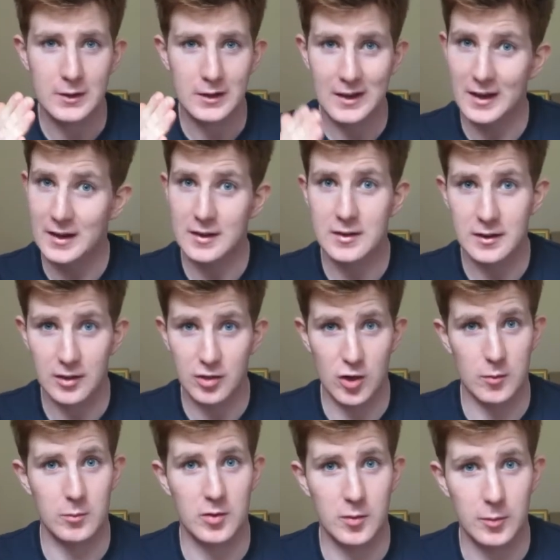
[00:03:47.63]
get into the
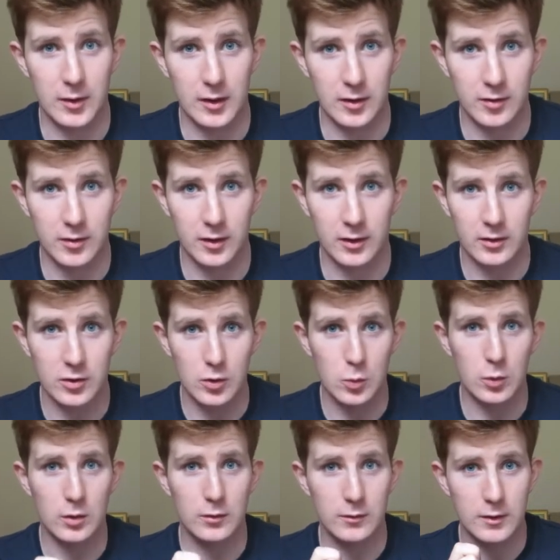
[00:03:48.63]
gym is the biggest thing.
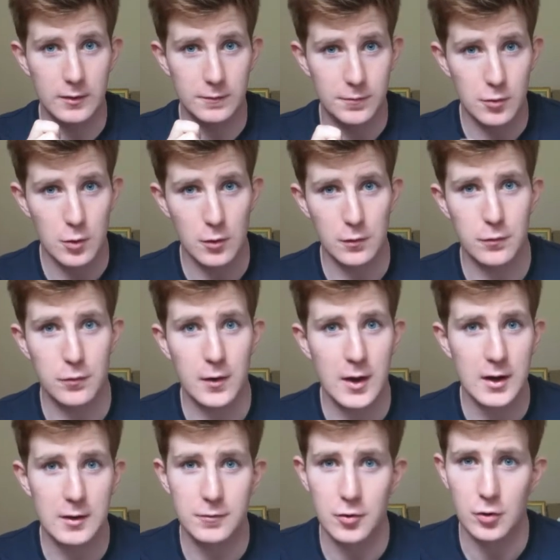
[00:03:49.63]
If you're
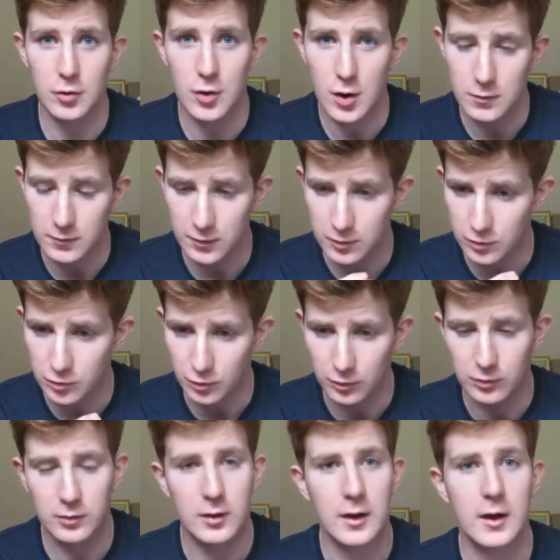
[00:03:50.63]
afraid, if you're nervous,
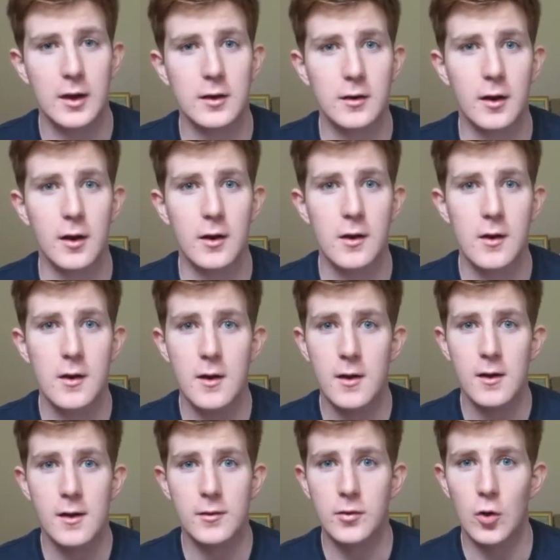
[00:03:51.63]
just get in there.
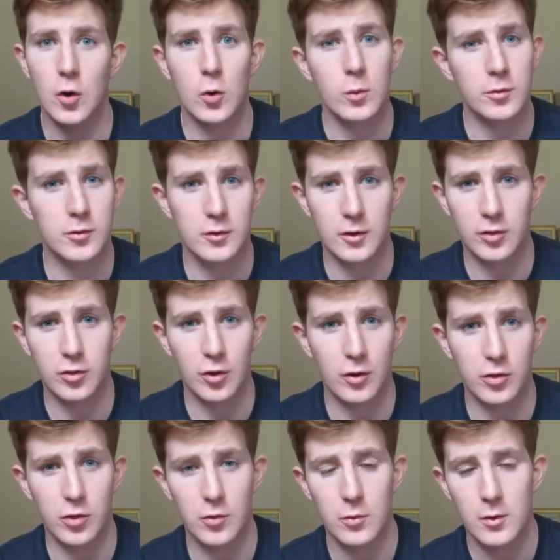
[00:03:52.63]
No one's going to
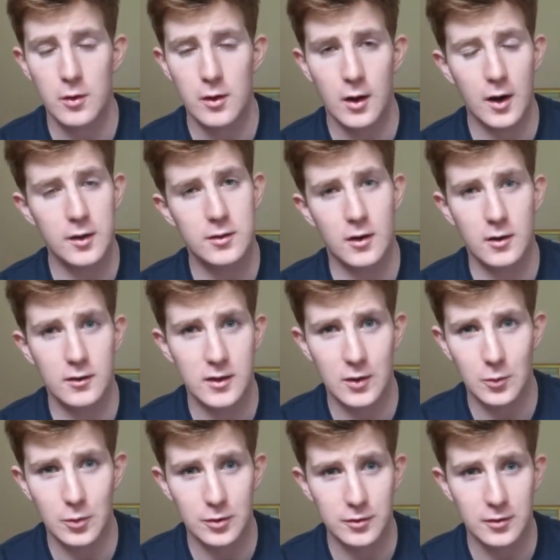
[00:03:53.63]
judge you. I thought they
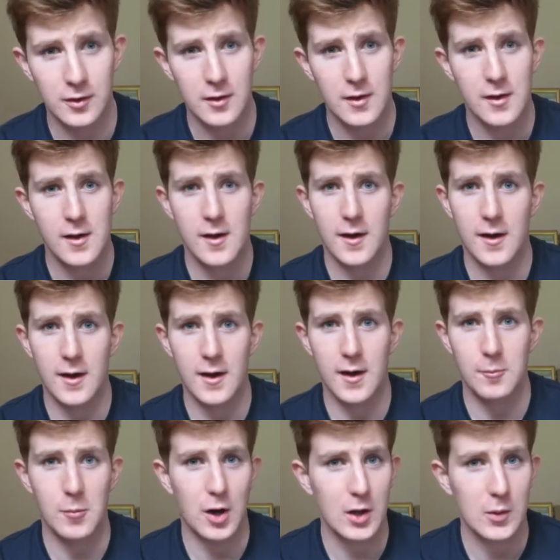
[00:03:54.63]
would.
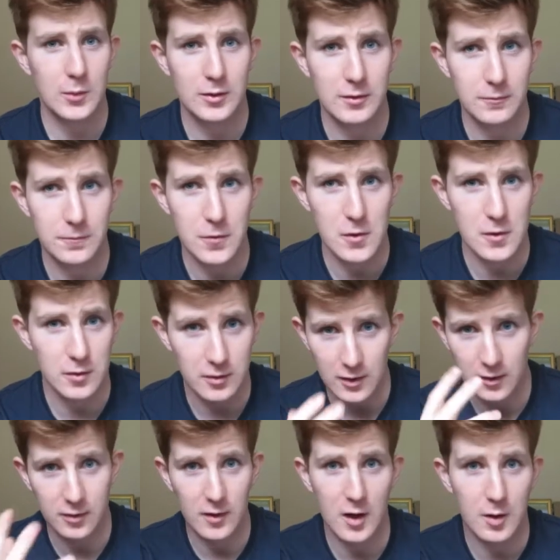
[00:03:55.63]
I went in first and
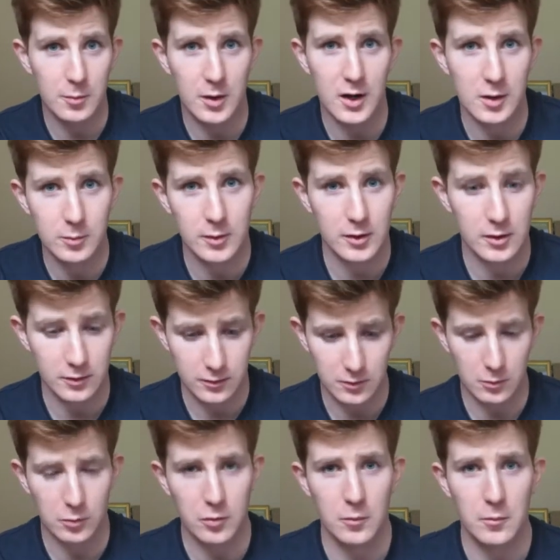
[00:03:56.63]
I saw a bodybuilder
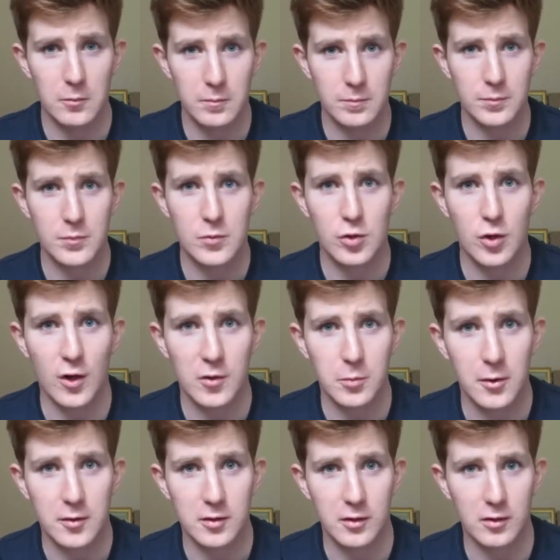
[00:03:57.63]
do some chest
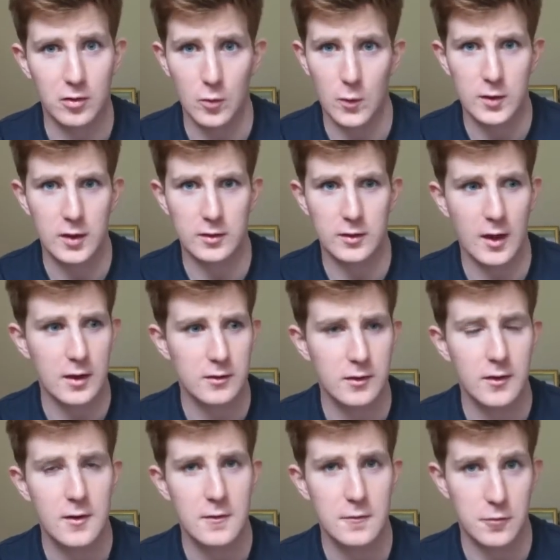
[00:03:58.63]
pressing, so I did
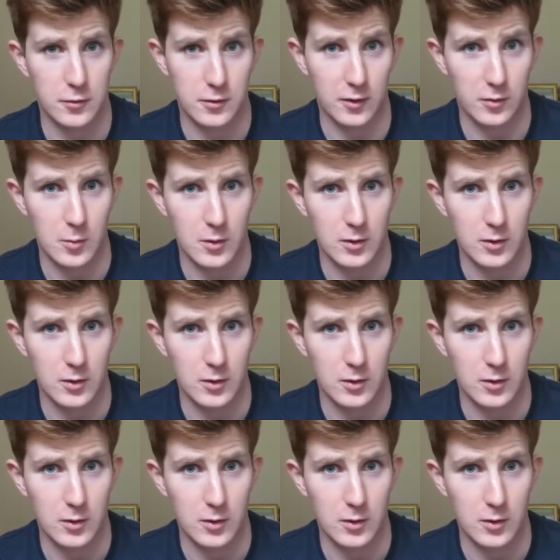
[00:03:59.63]
that for 6